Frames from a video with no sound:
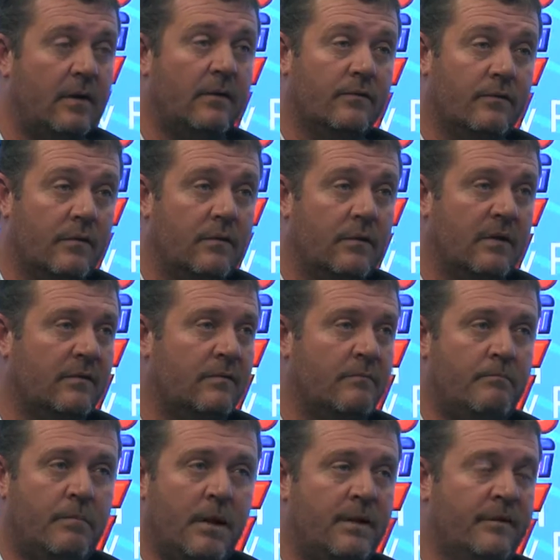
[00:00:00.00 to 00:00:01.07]
Yes, there's
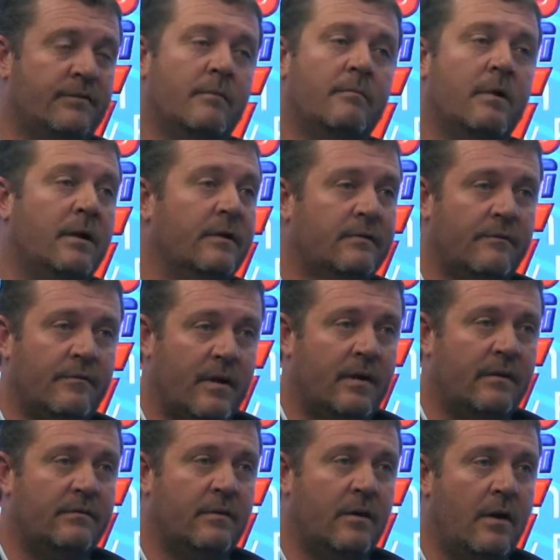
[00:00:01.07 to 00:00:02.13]
billions and billions of
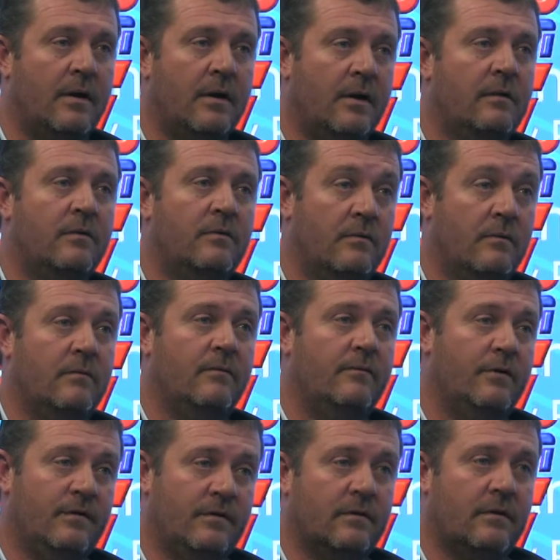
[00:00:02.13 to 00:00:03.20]
rands going into
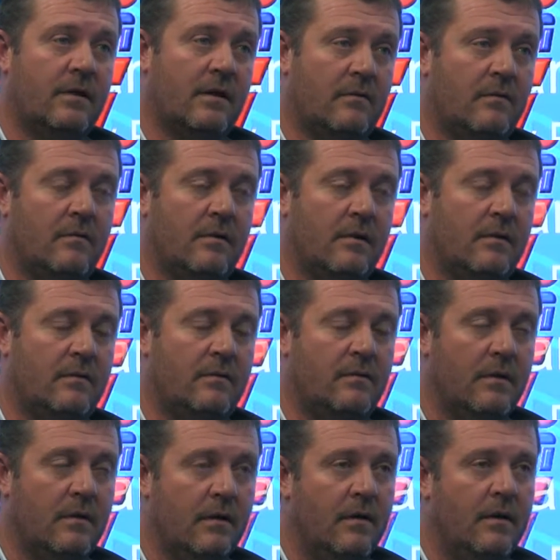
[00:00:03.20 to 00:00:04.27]
fishing tackle and
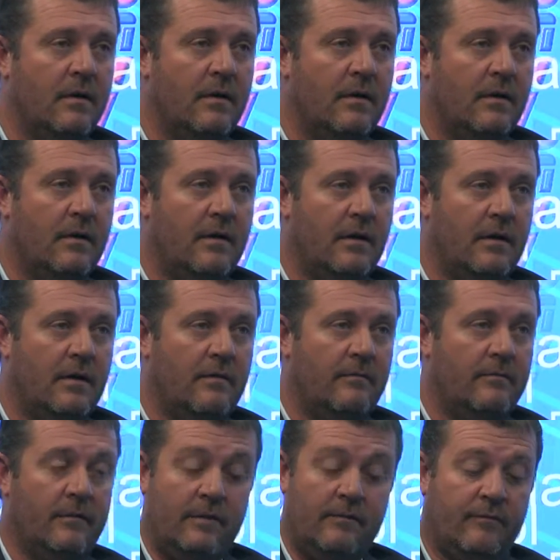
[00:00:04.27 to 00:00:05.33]

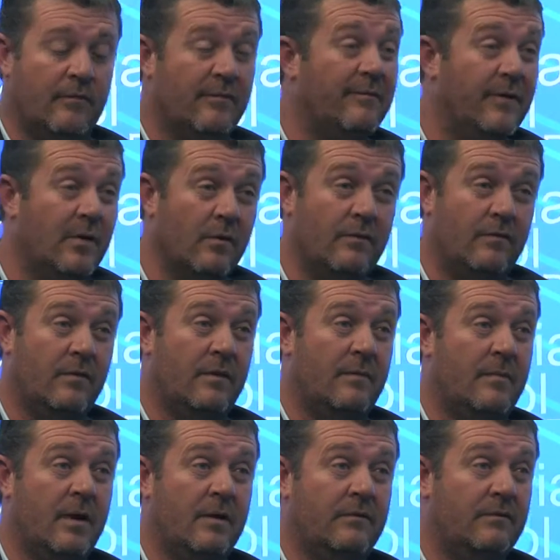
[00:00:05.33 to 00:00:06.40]
even fuel for the
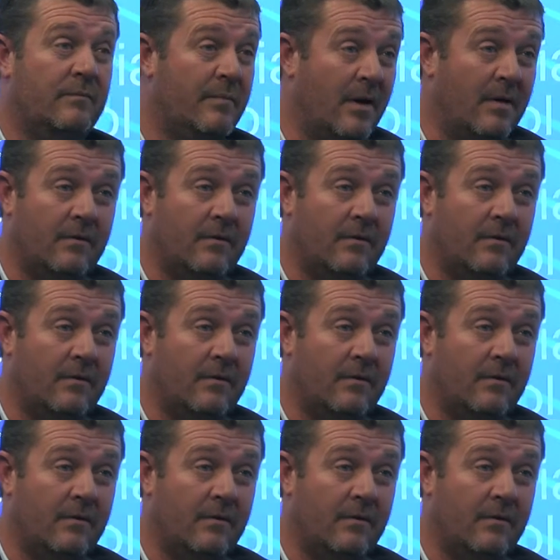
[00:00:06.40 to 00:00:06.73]
boats.